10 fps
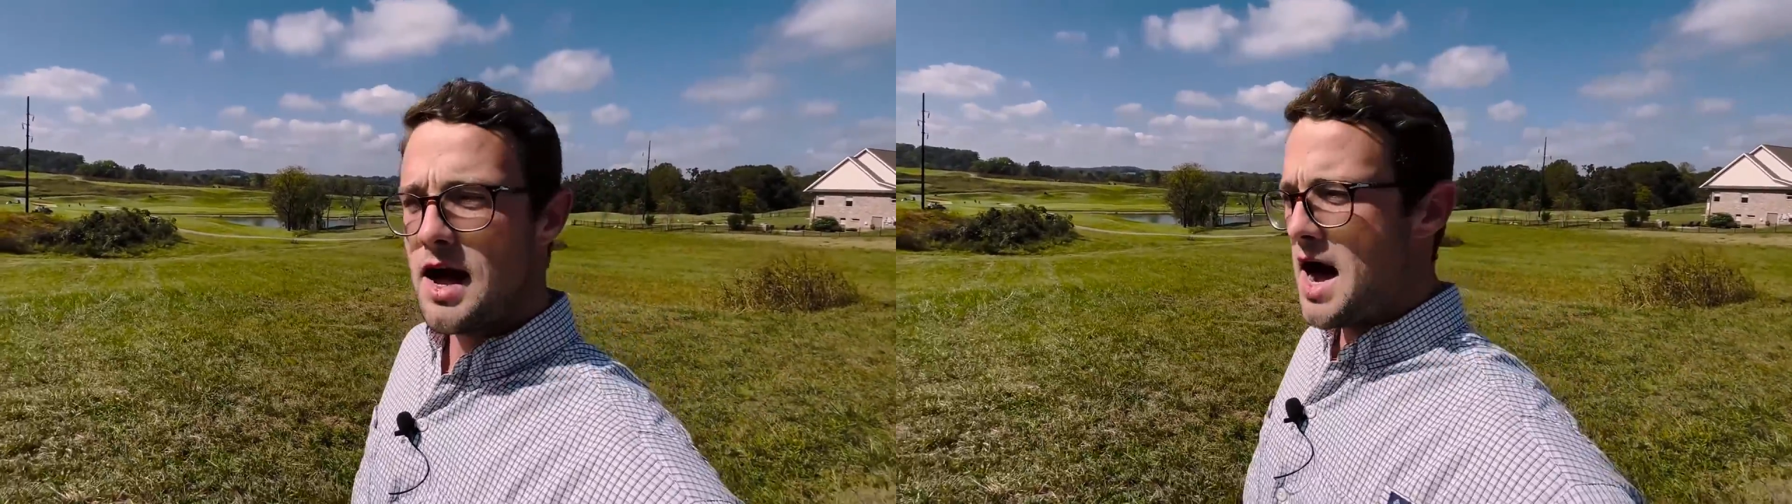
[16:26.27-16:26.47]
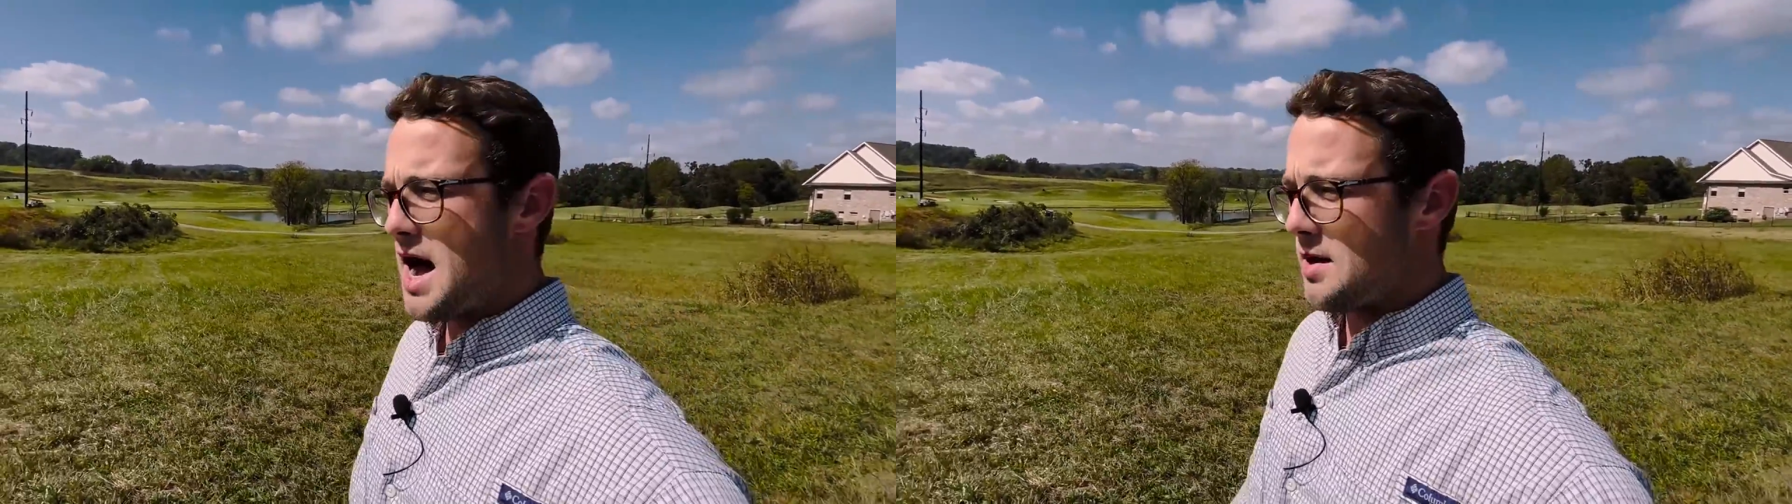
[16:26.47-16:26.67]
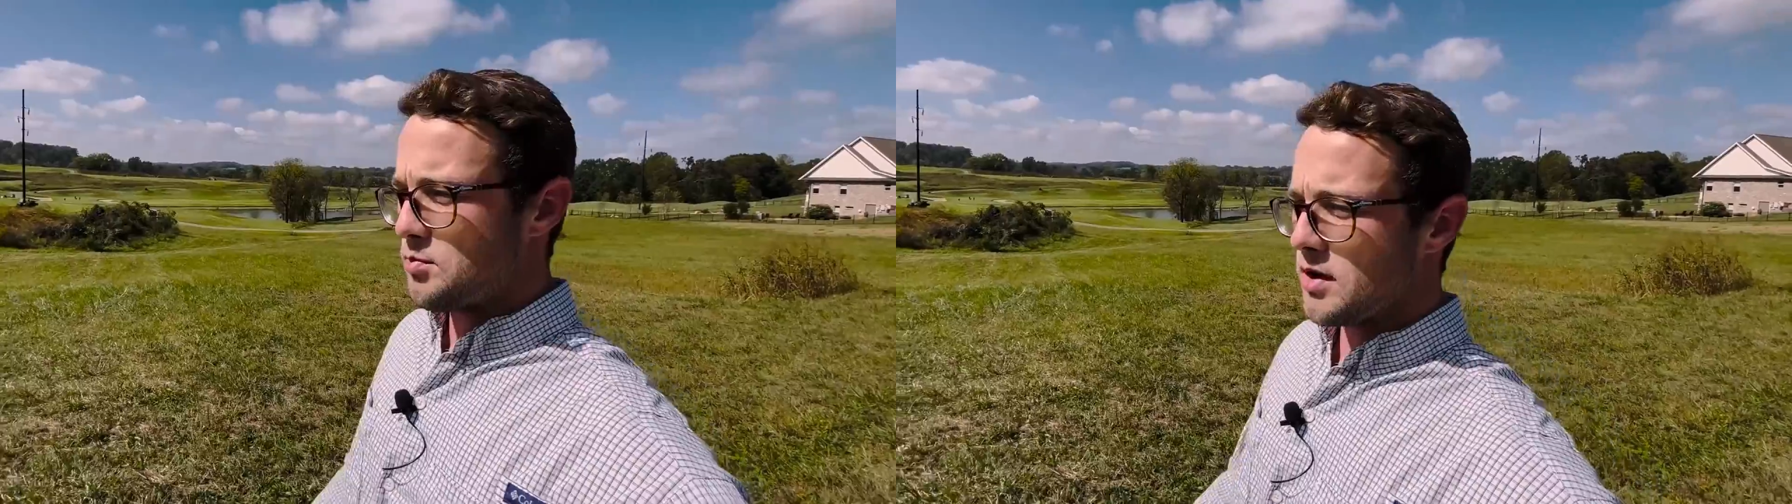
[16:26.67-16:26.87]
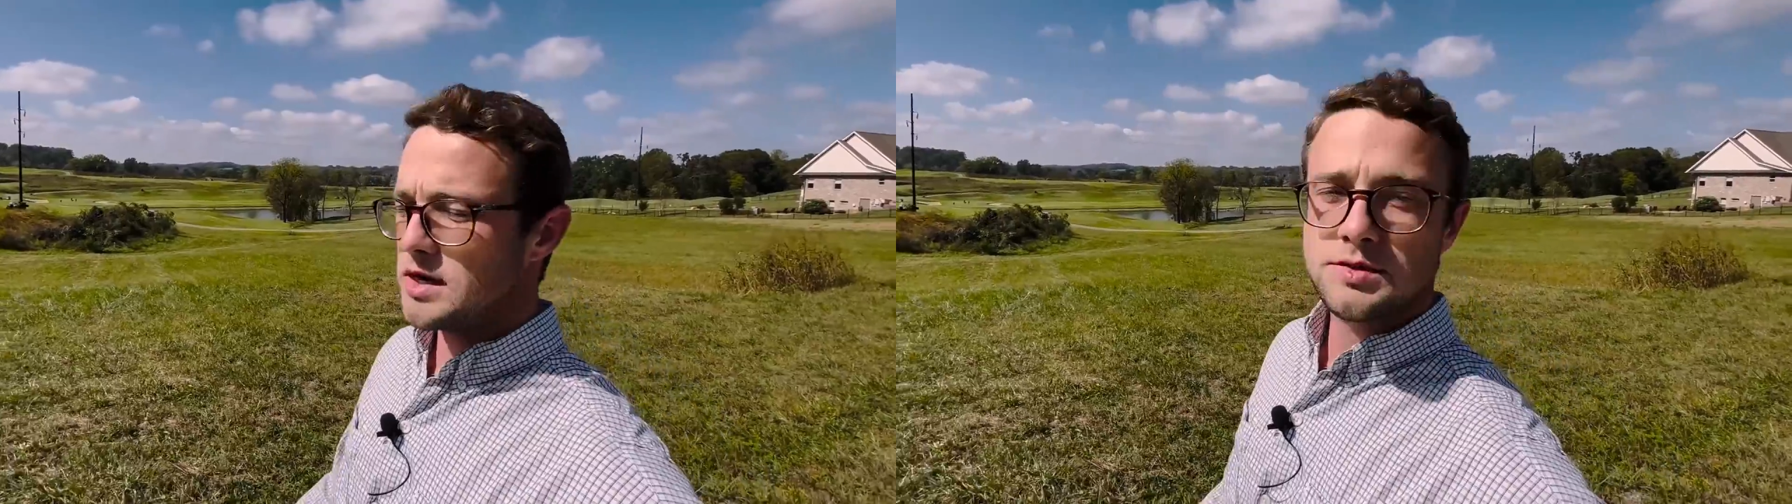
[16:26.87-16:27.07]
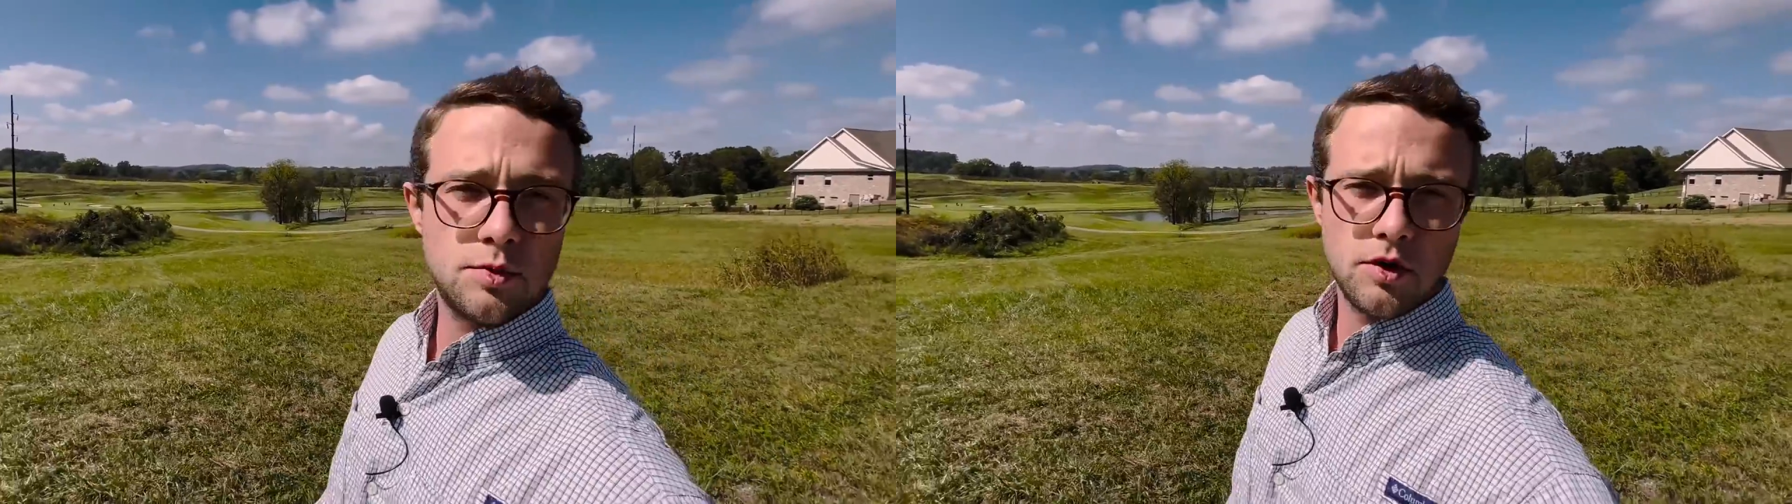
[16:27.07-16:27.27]
high
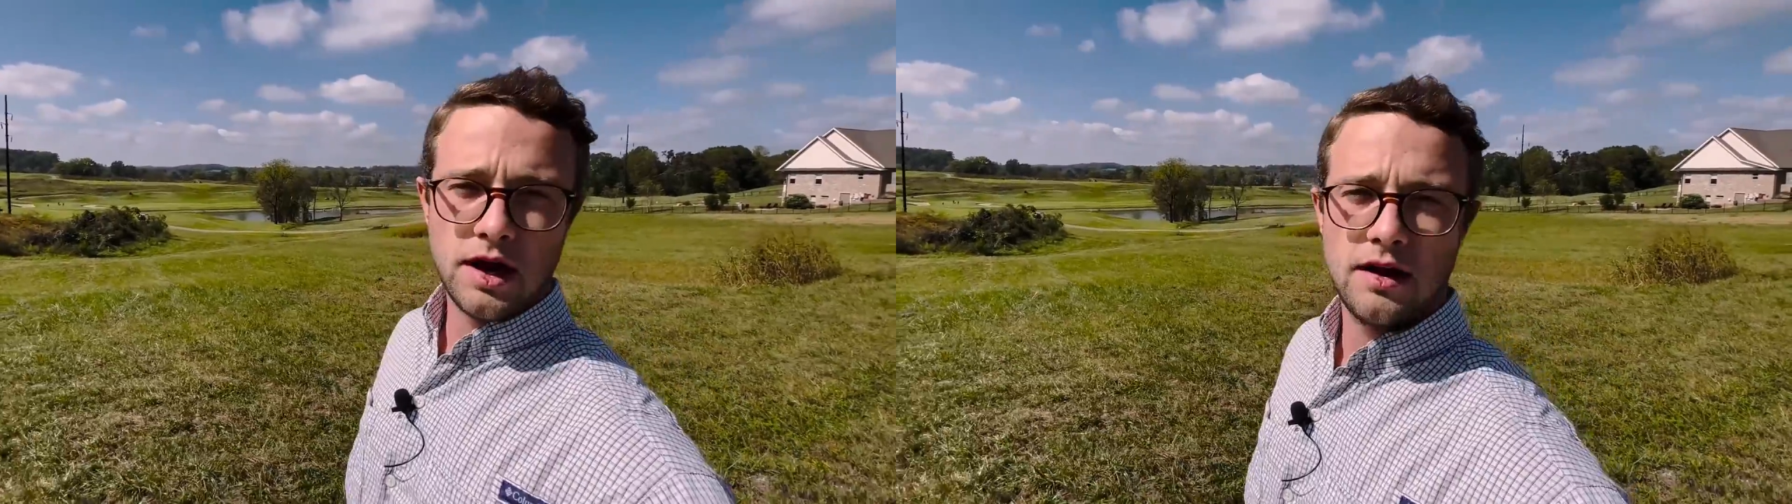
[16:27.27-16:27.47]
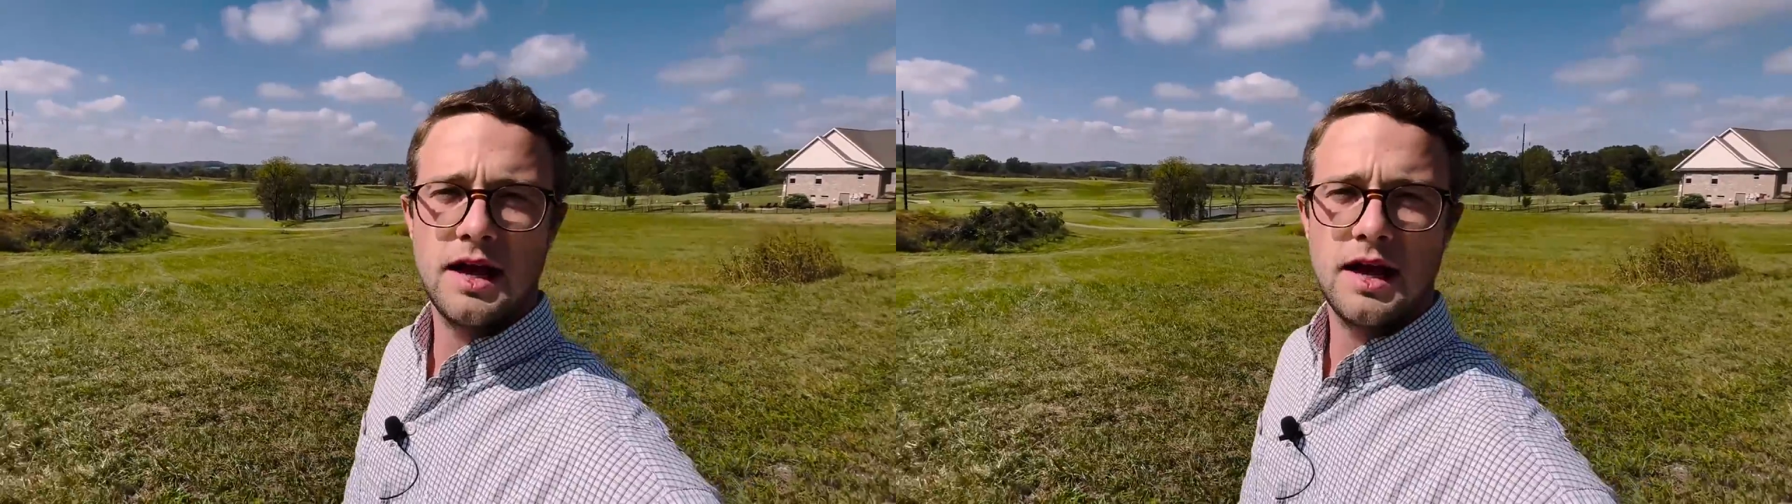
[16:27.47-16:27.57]
price point